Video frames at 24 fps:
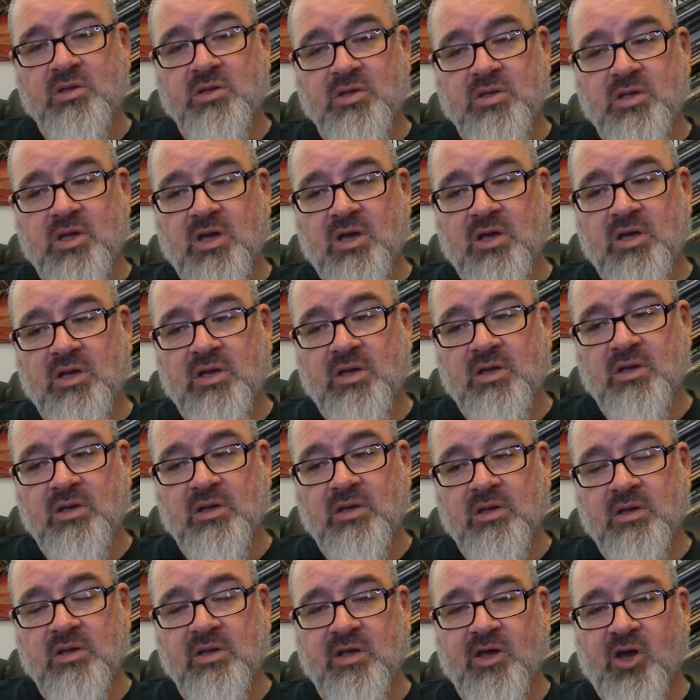to
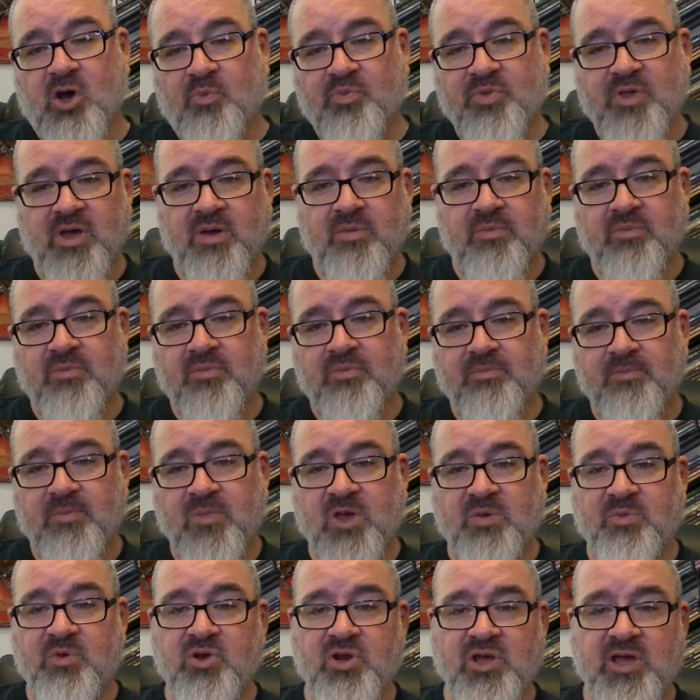help them
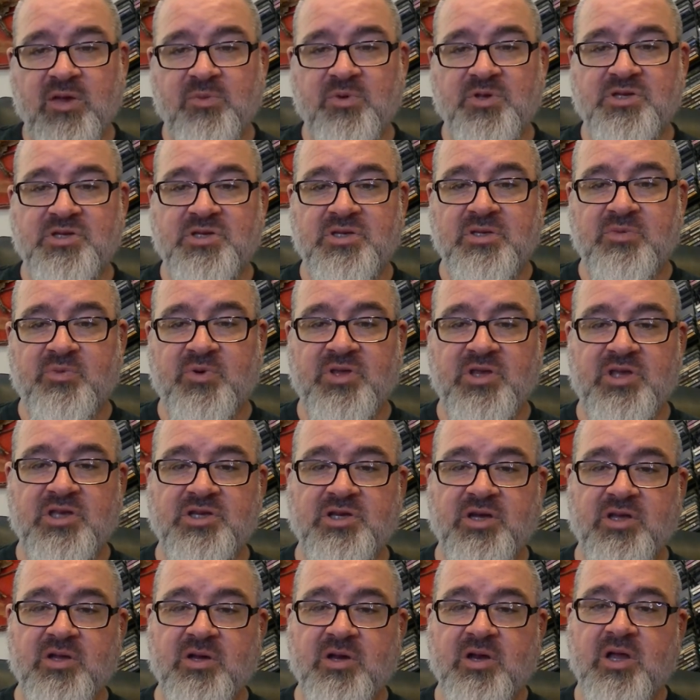communicate with each
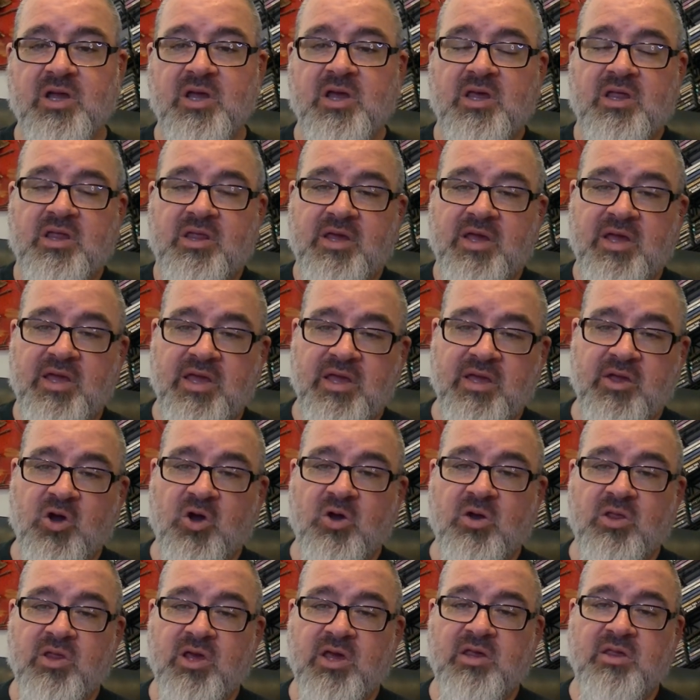other, they
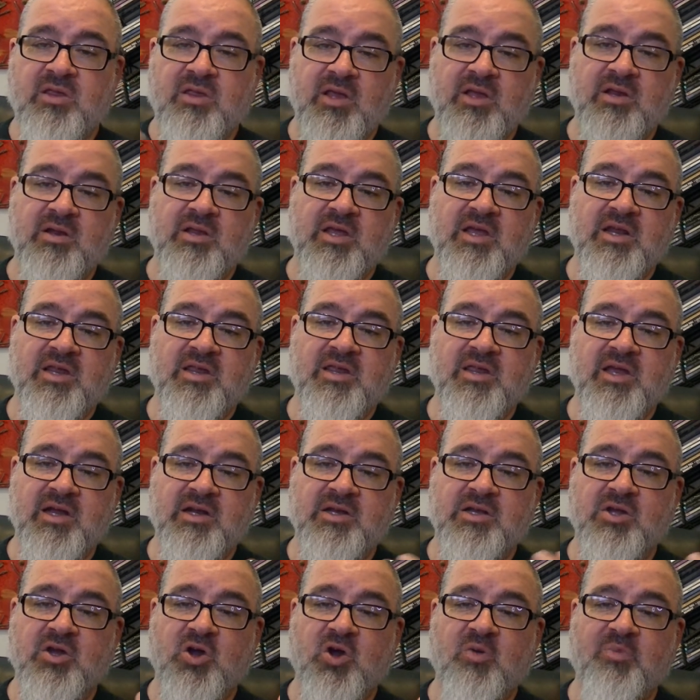decide
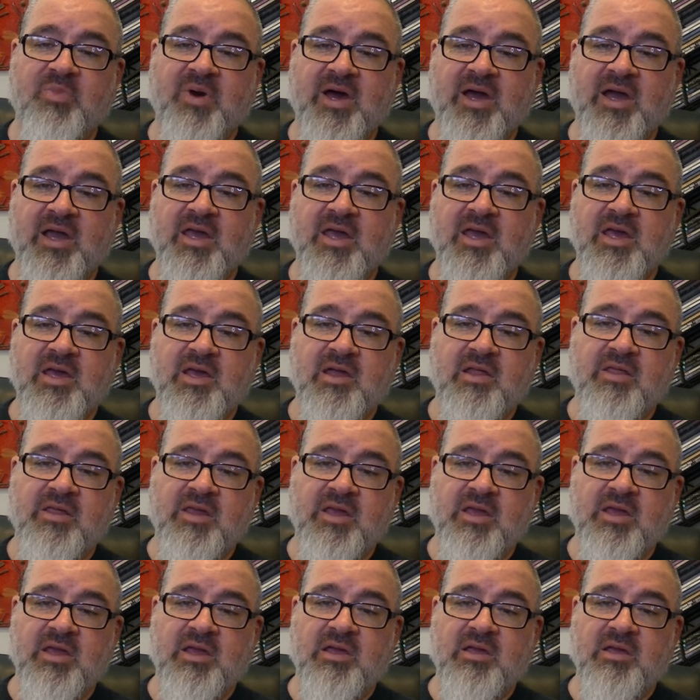to go by
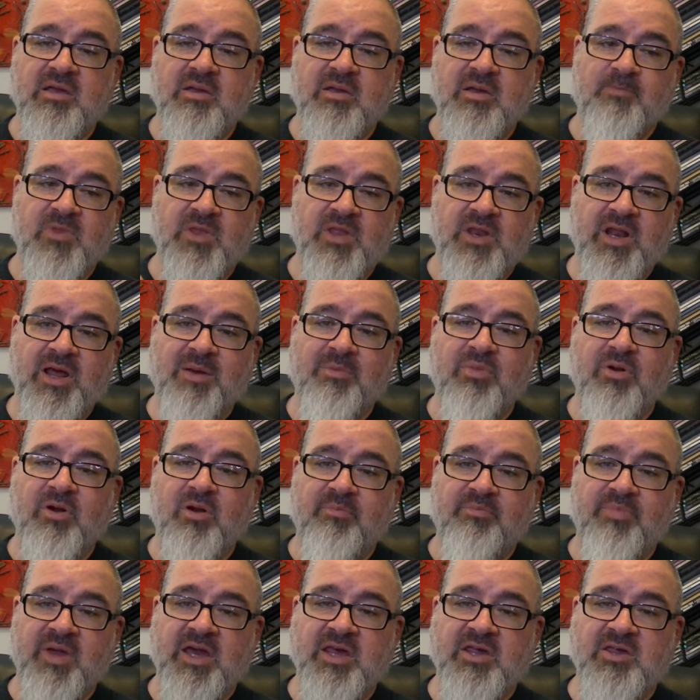the number
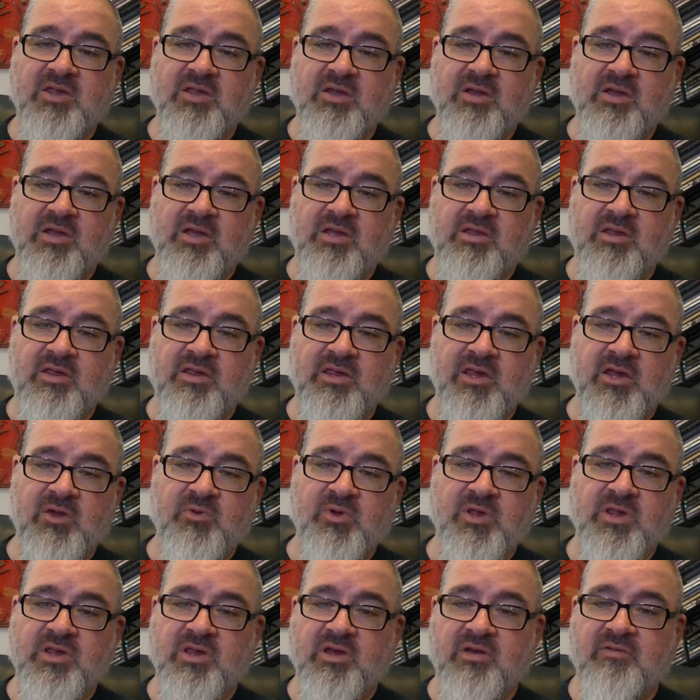based in the
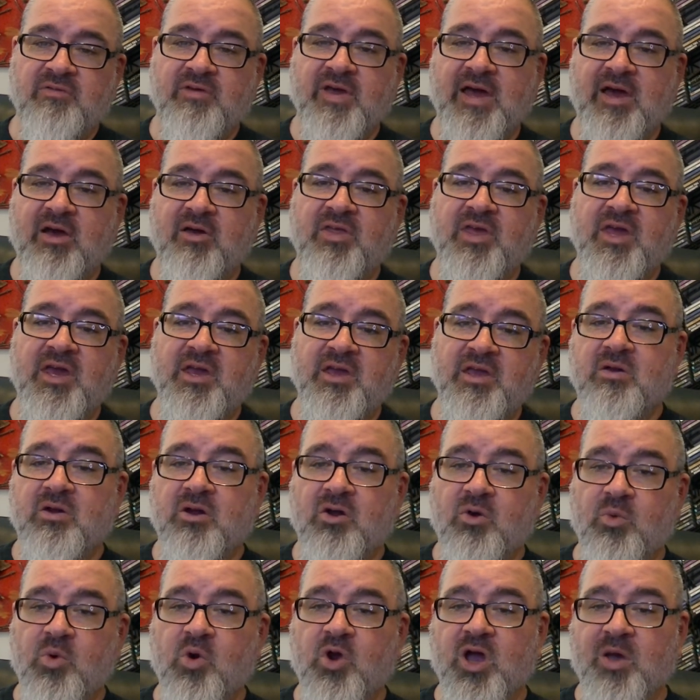sequence of how they
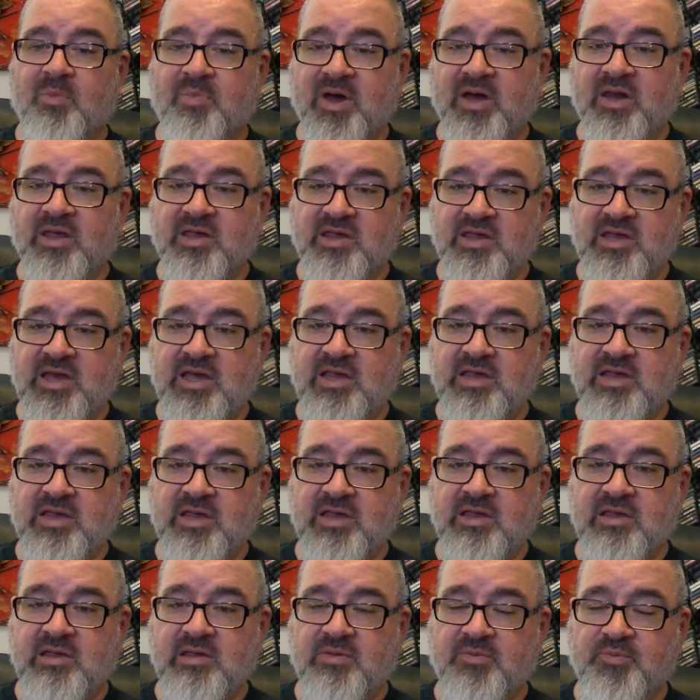woke up out of
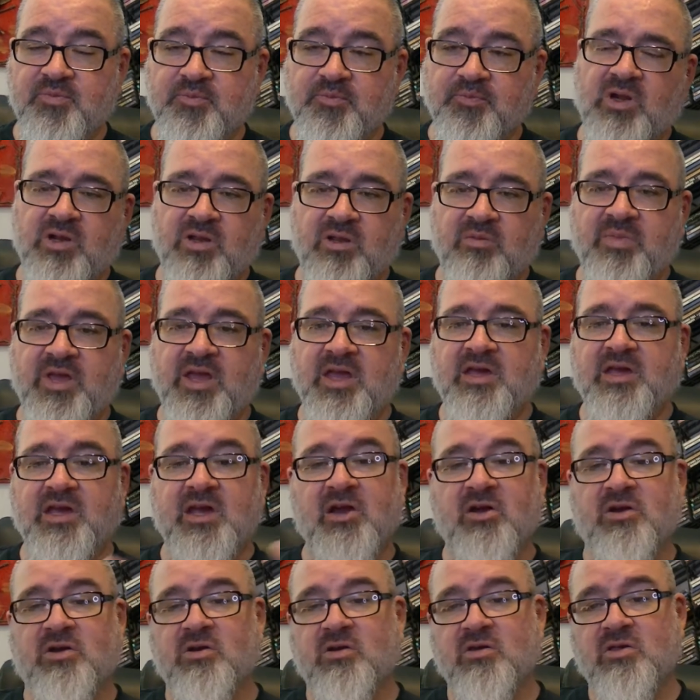stasis. The main
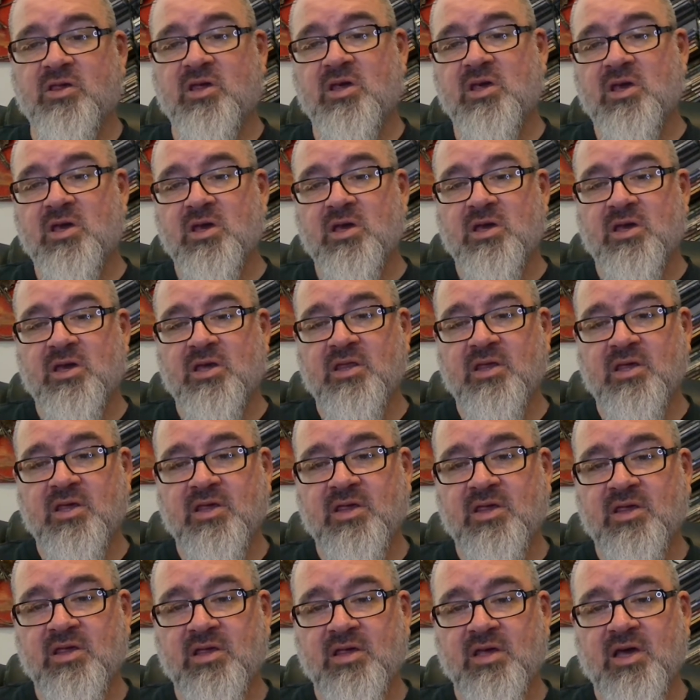characters in
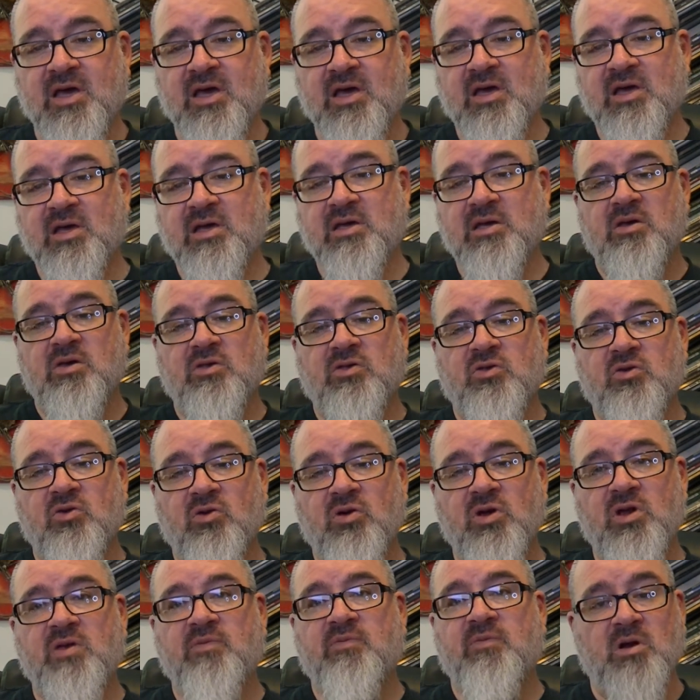this
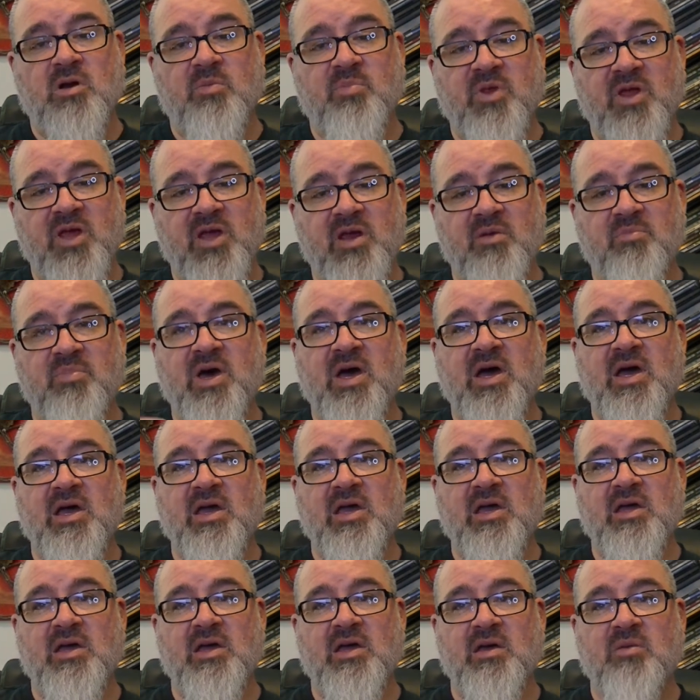story are played
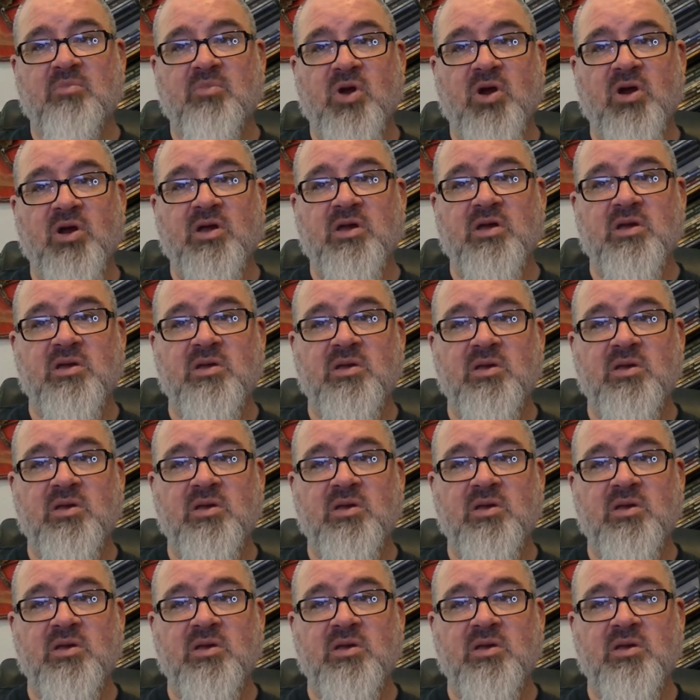by Mark